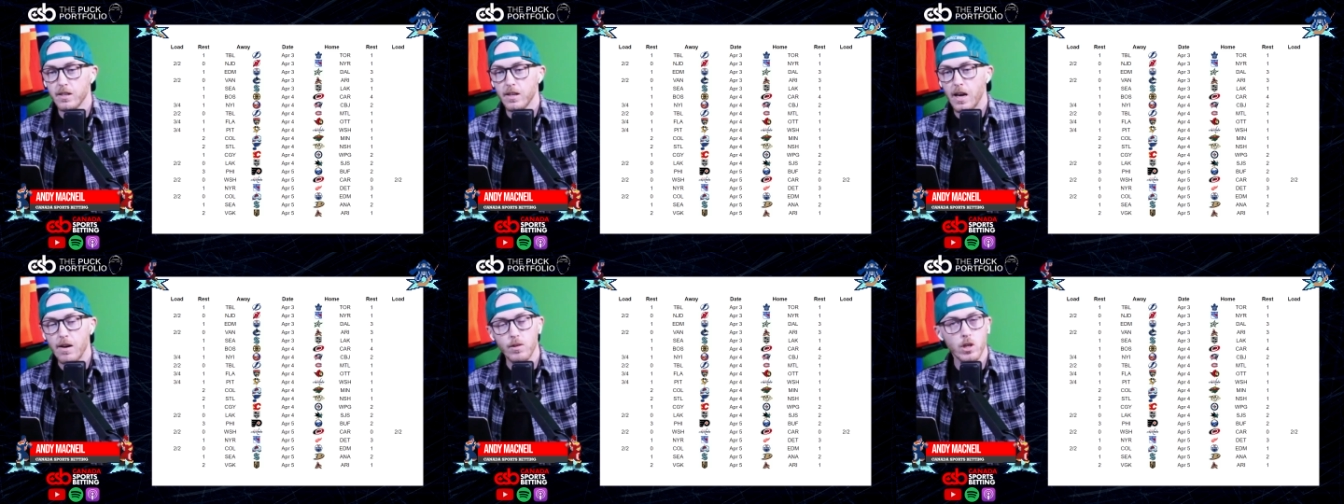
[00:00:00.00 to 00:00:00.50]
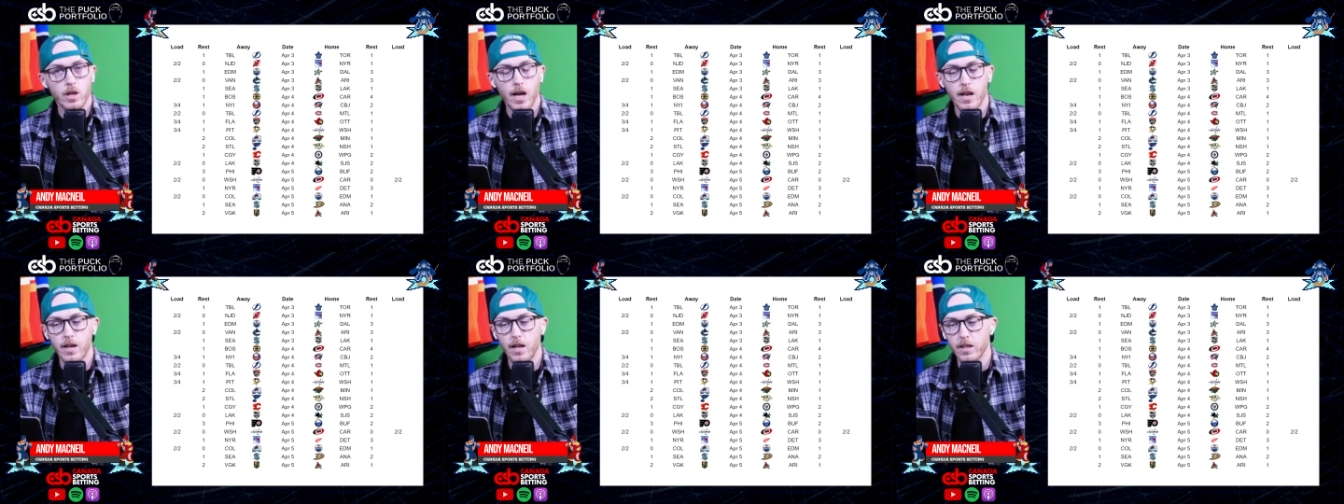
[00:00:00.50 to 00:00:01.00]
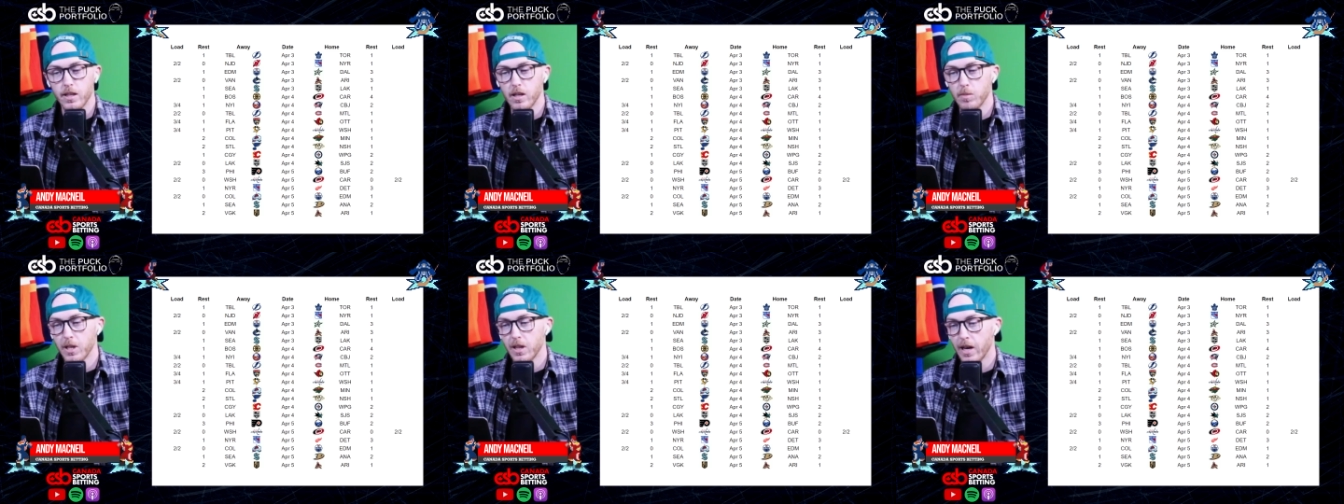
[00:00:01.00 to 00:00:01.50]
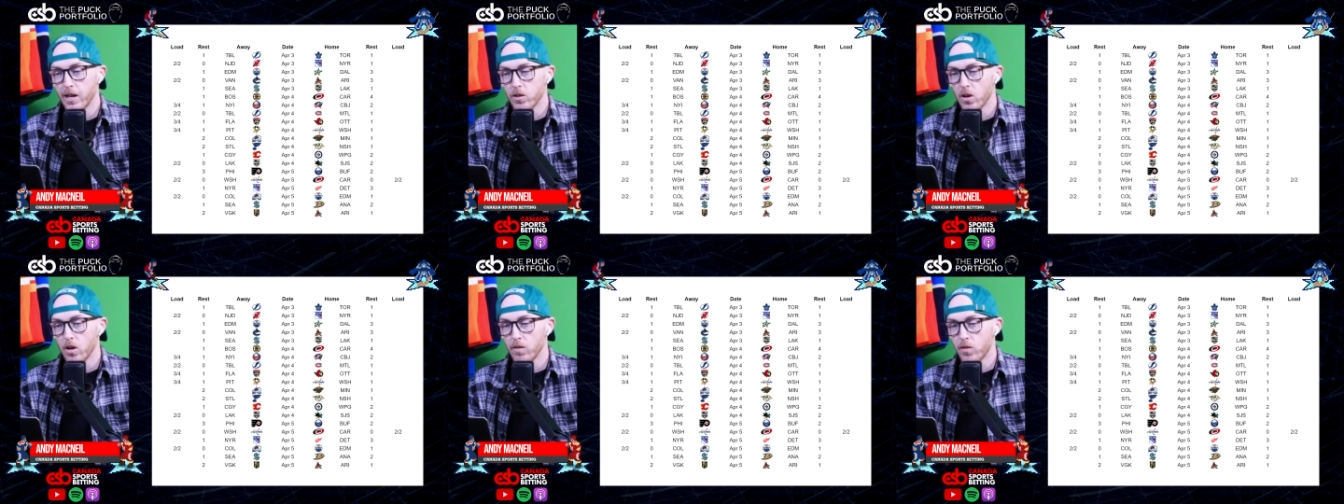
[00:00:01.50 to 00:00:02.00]
have a look at it a little bit
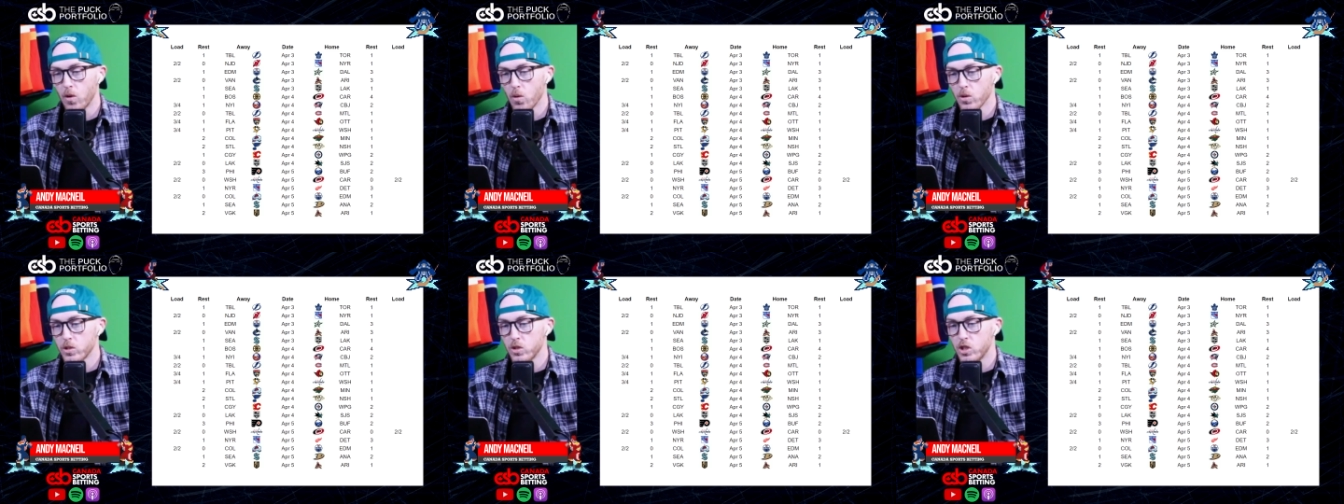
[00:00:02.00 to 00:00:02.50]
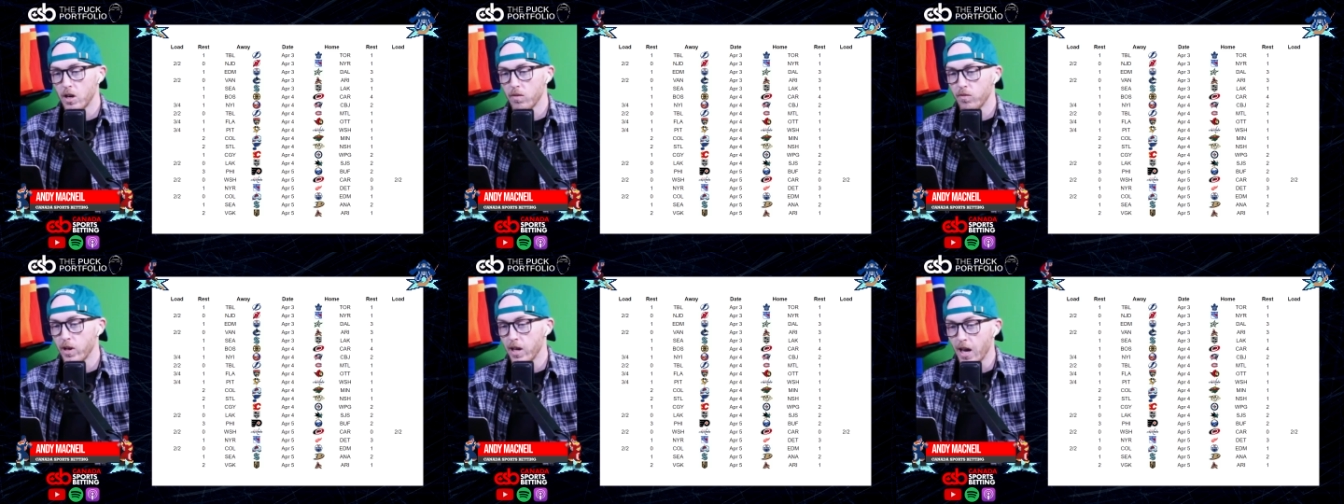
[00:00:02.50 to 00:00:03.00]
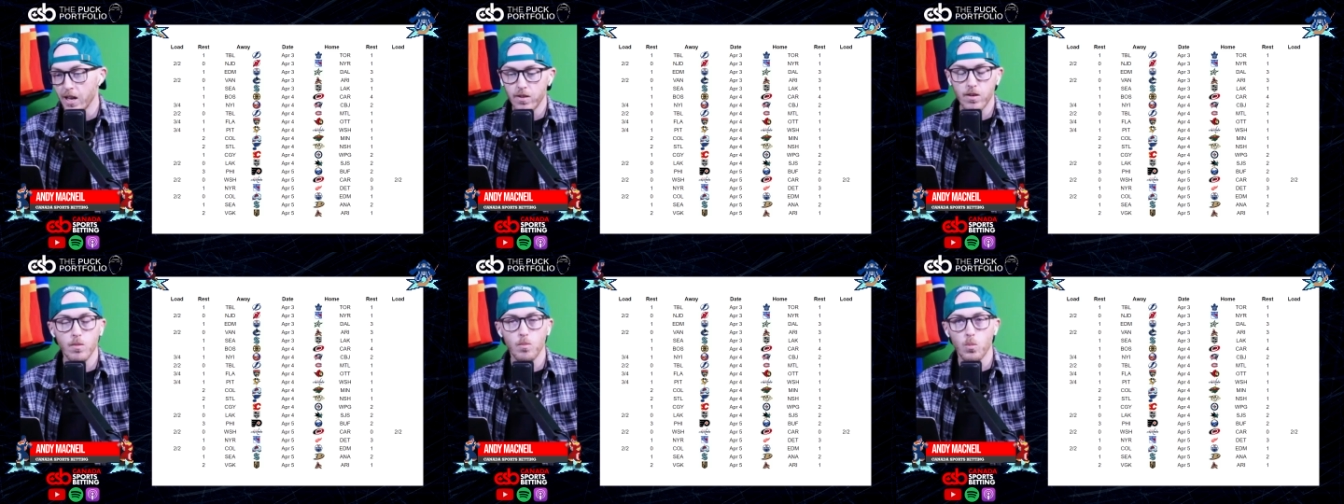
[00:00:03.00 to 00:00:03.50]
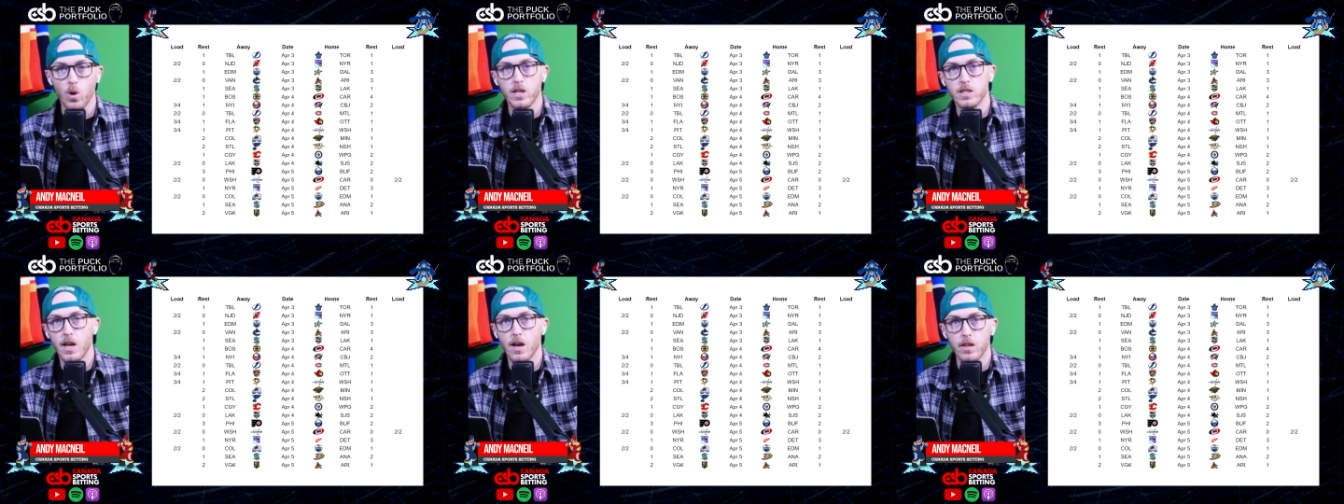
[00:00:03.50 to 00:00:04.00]
later. Of course, Jeff Fayette
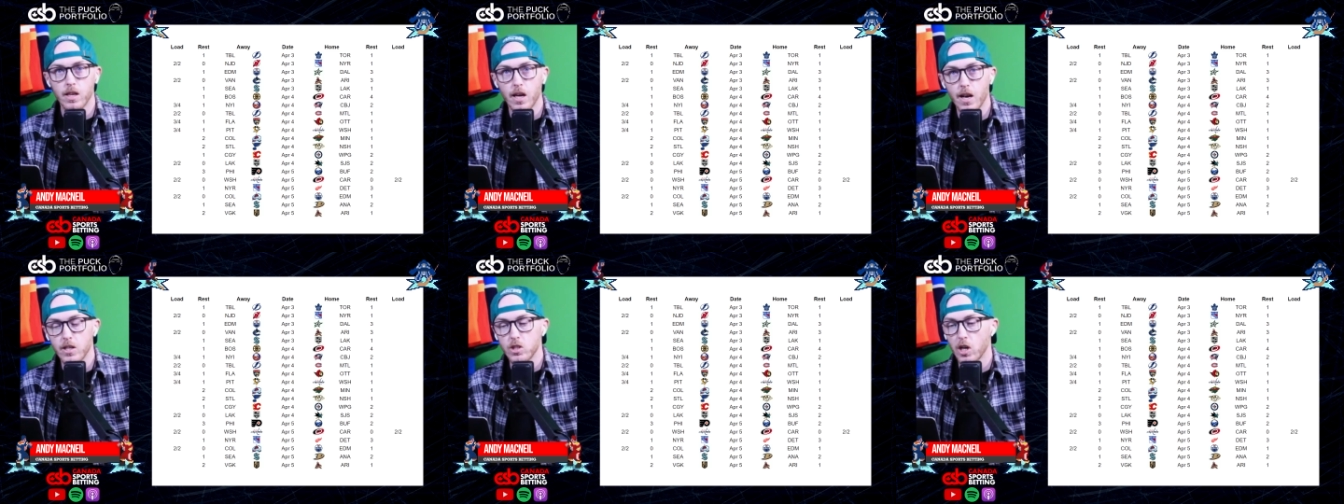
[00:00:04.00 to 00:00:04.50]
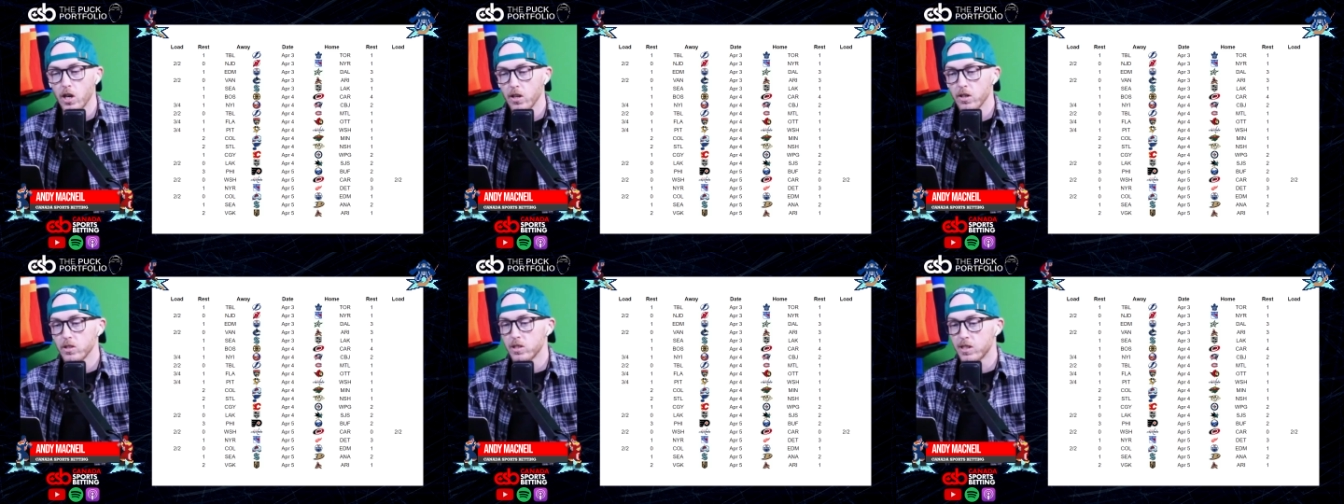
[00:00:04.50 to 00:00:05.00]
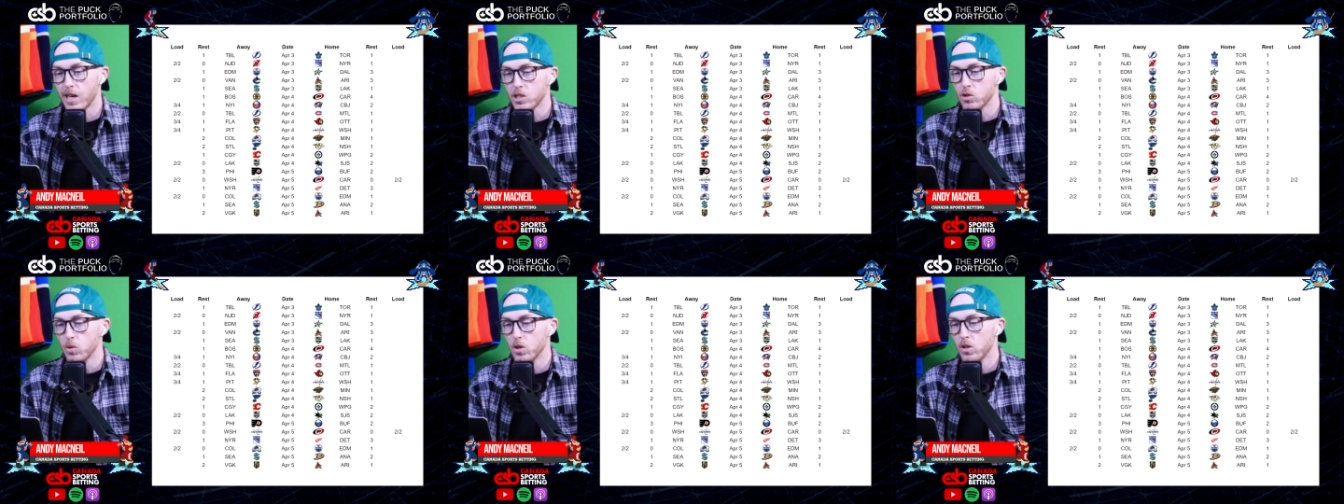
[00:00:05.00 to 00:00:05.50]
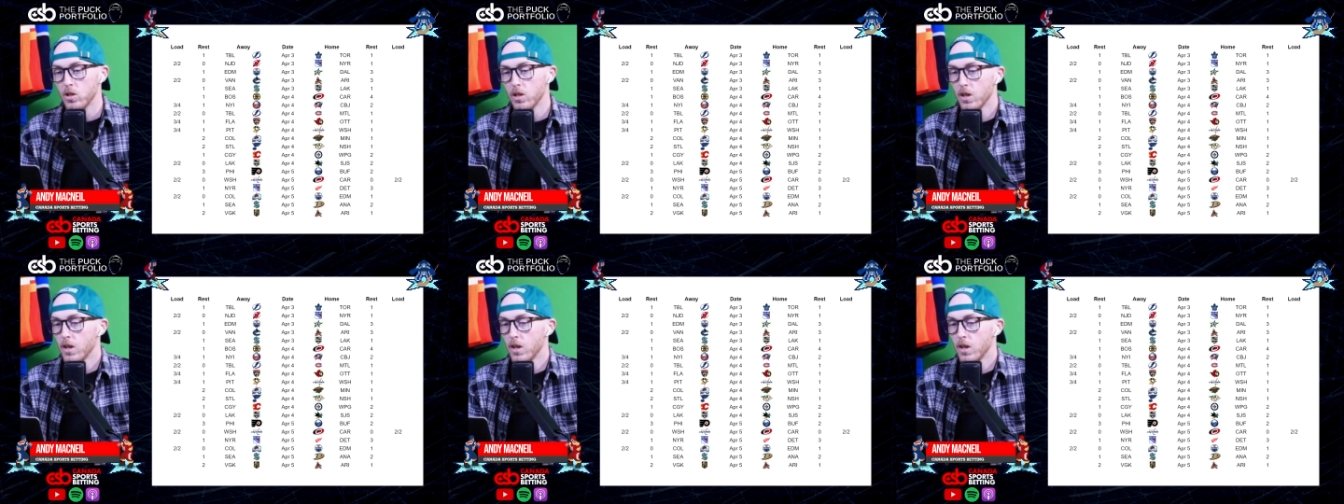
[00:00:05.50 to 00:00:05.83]
breaks down the NHL schedule